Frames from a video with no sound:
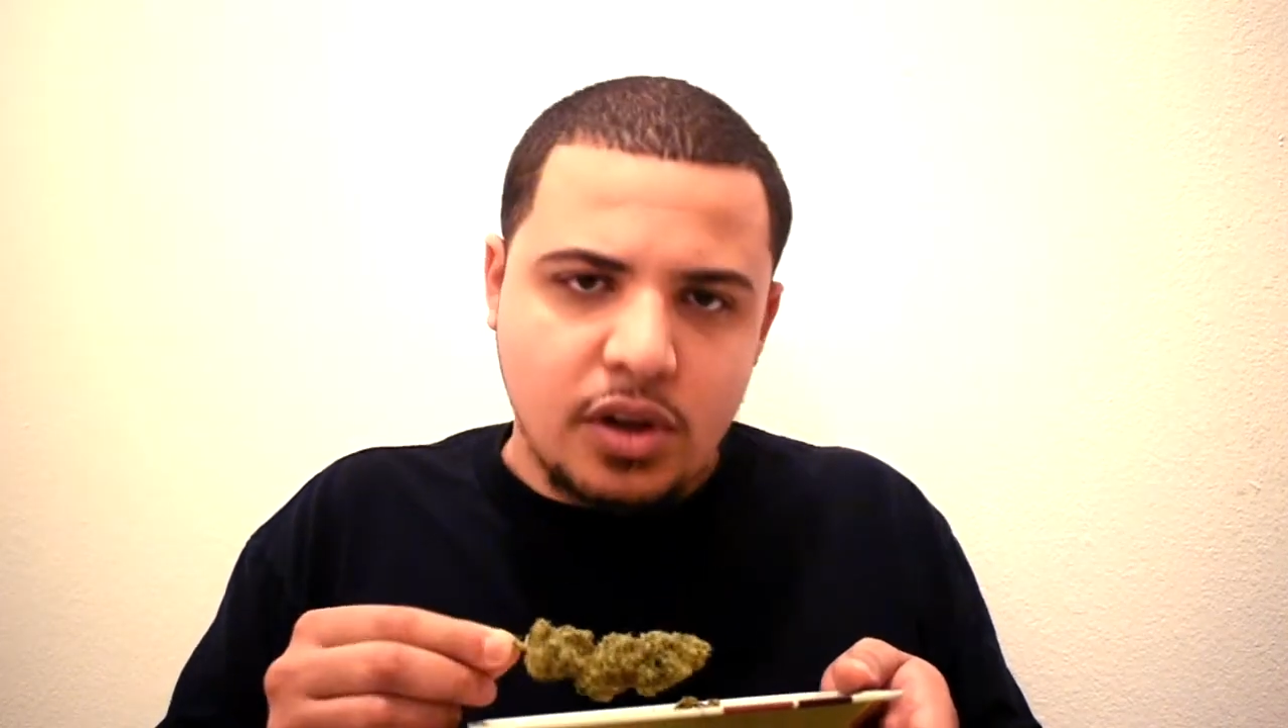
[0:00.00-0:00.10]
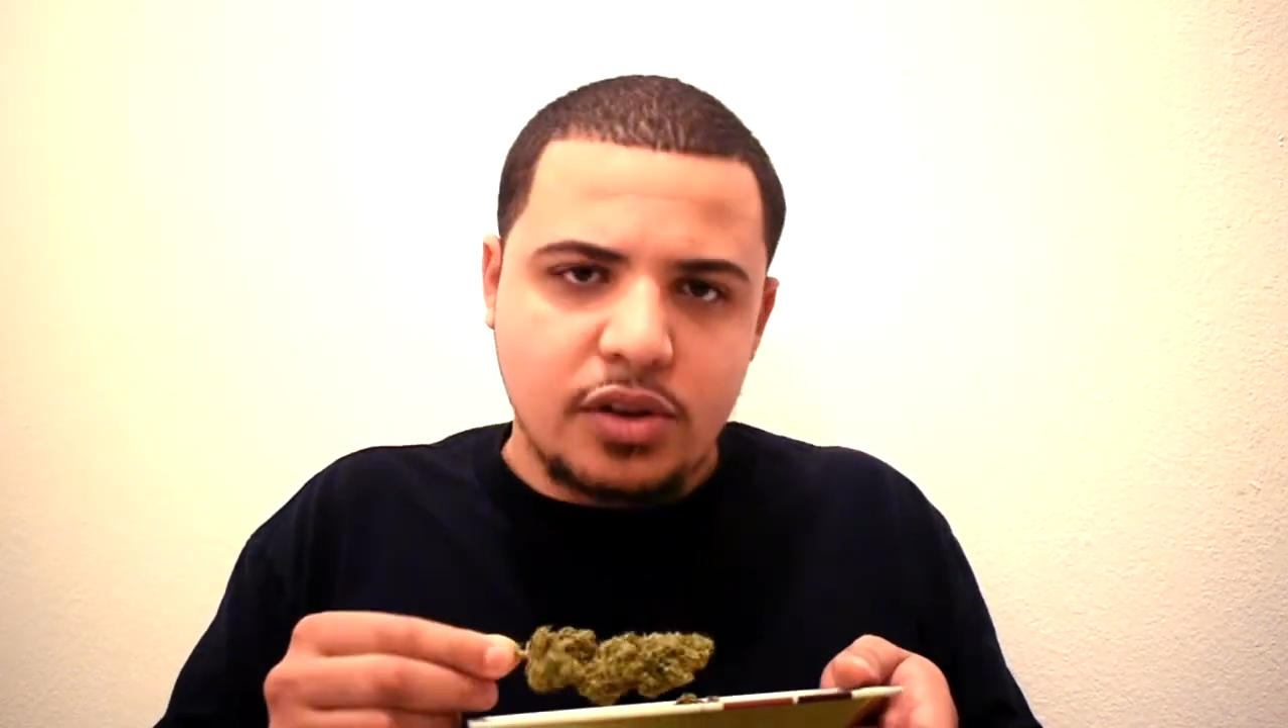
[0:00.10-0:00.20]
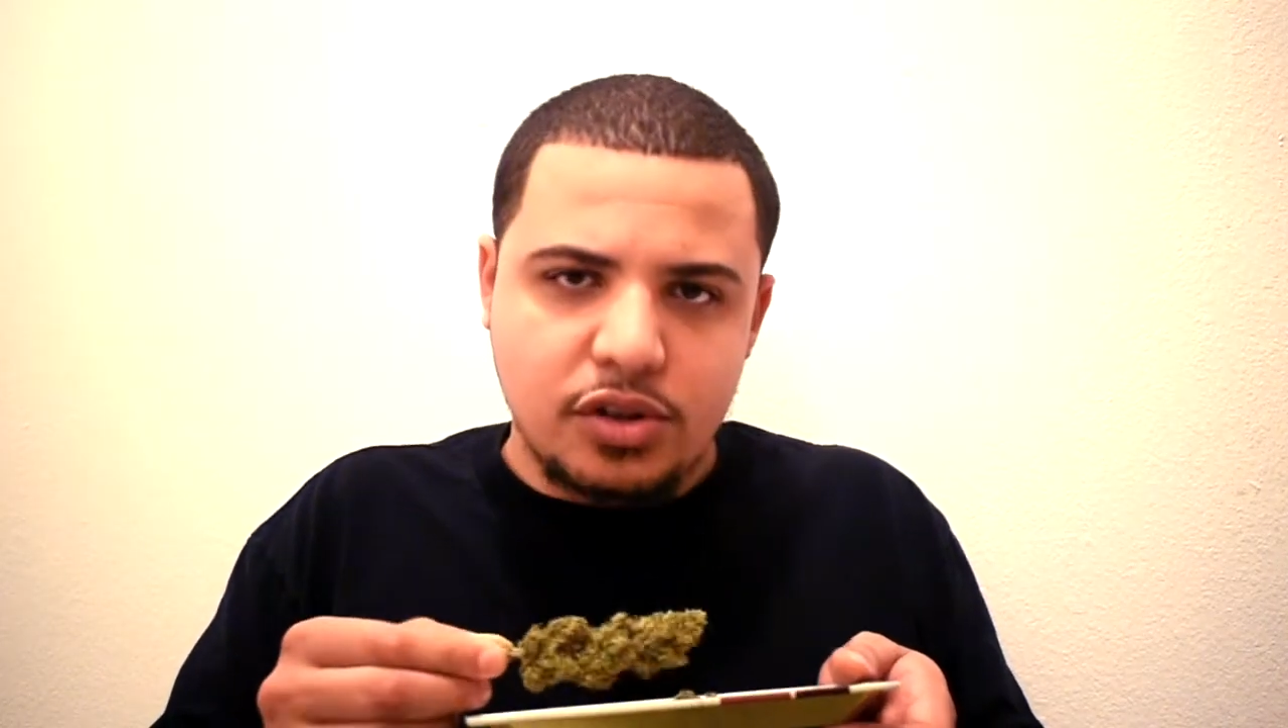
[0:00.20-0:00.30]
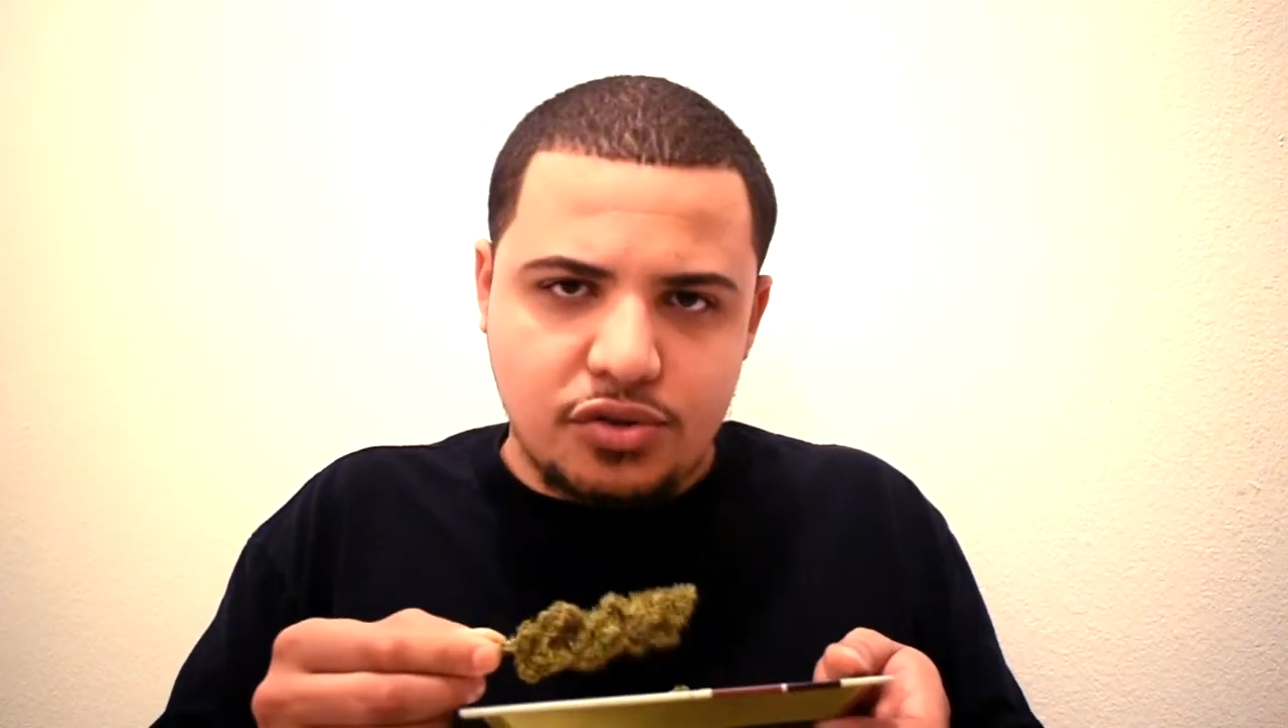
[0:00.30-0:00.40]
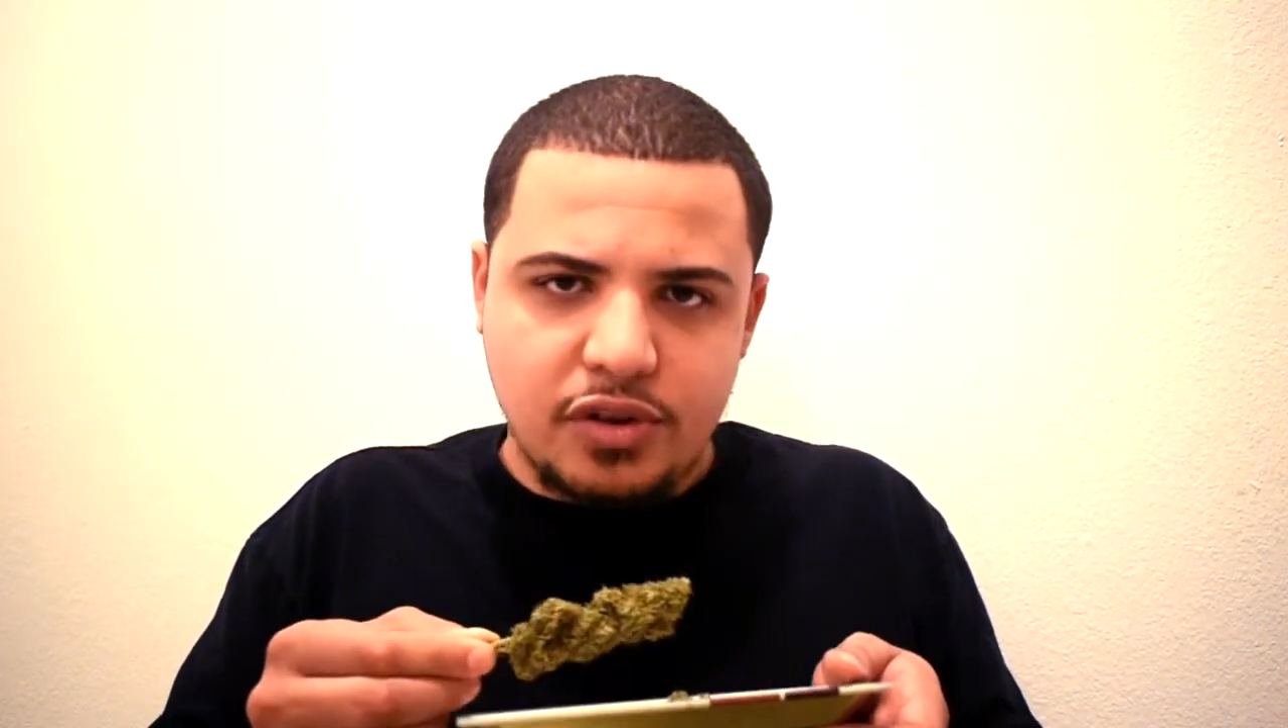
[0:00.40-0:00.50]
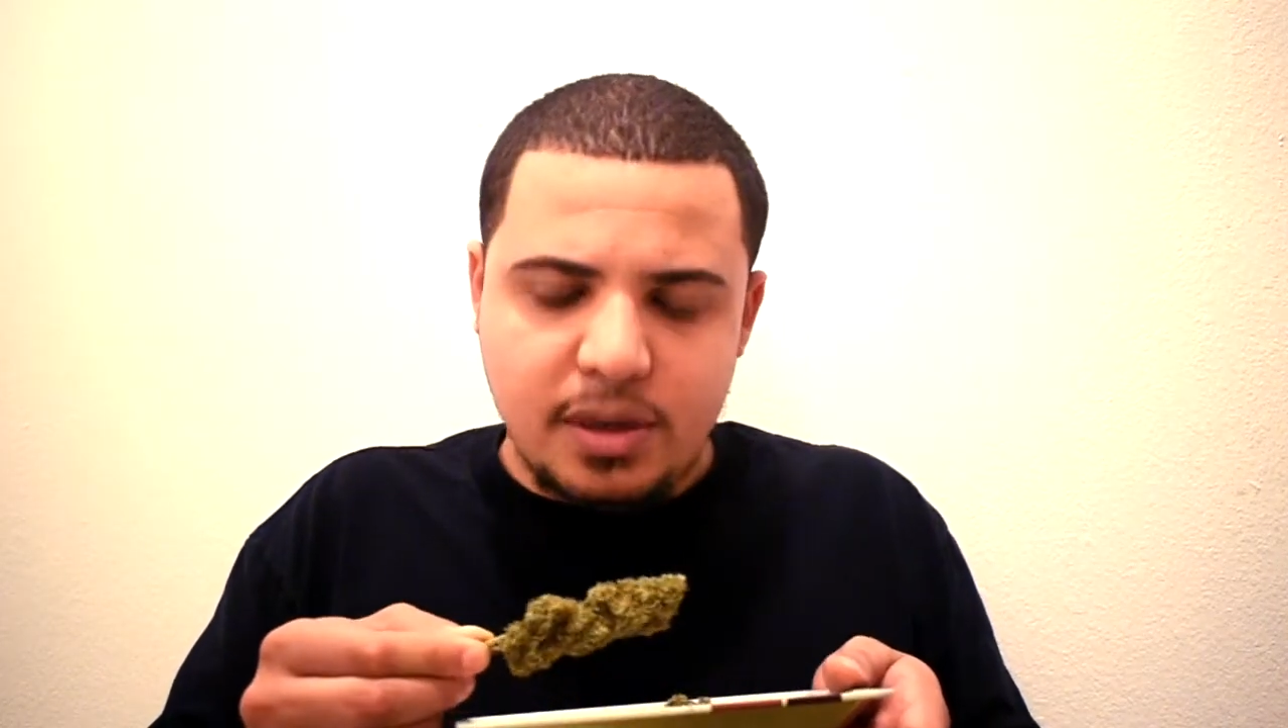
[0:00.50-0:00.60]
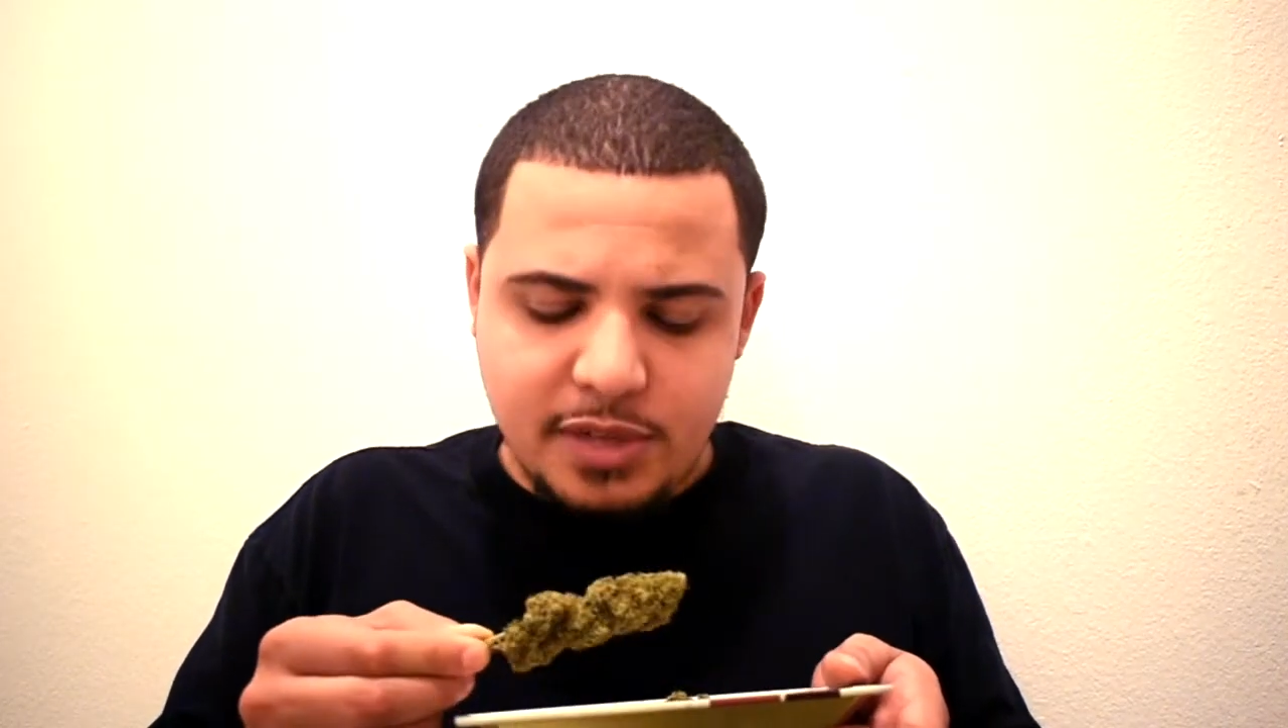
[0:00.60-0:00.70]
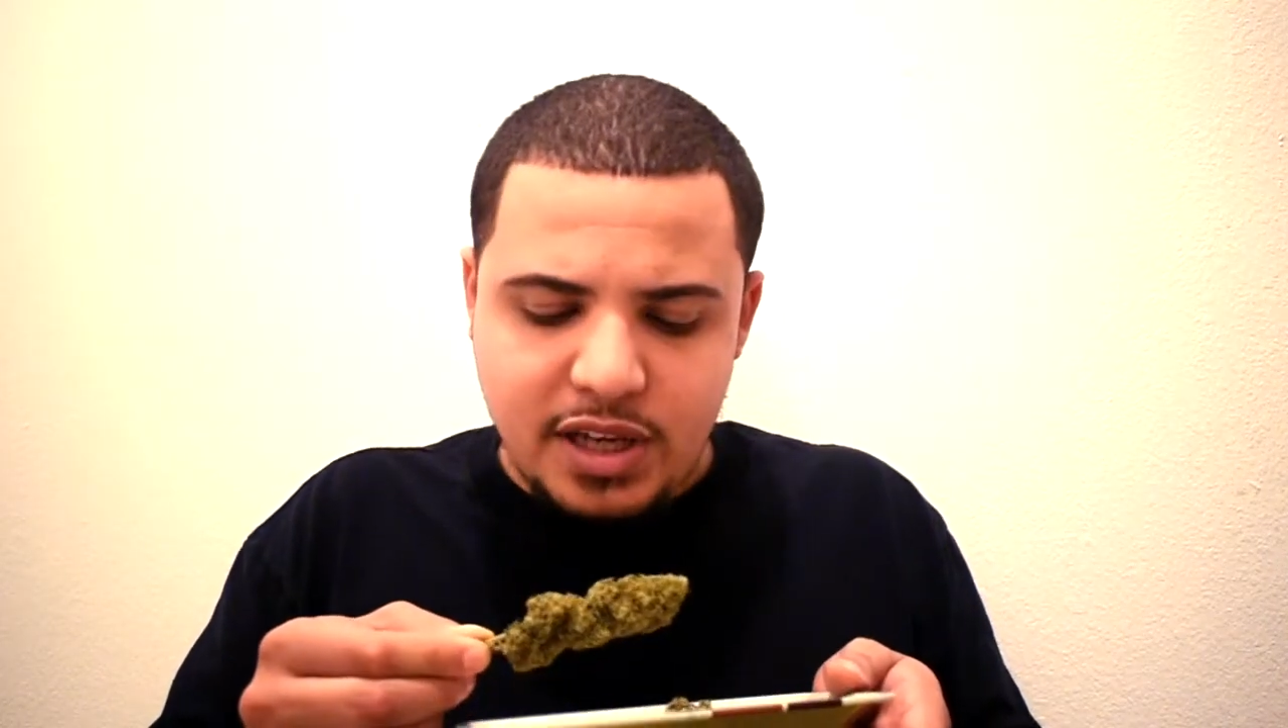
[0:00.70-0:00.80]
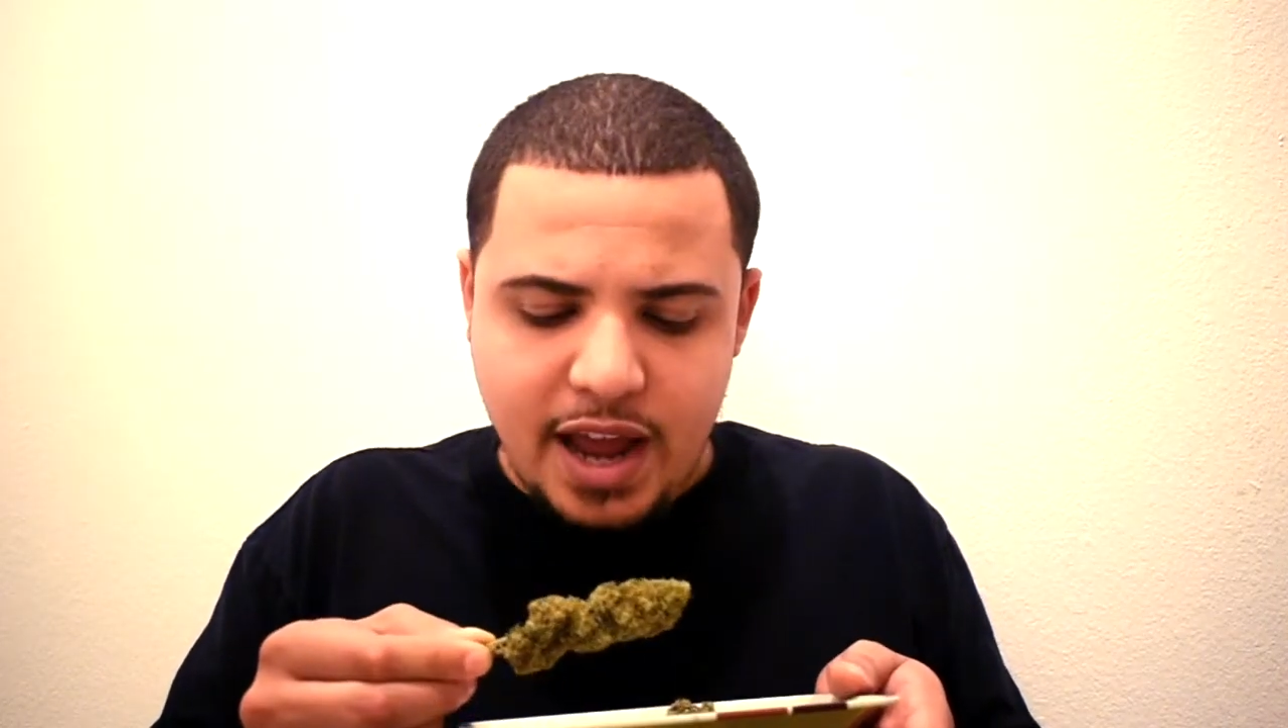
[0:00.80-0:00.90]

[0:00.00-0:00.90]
The trim is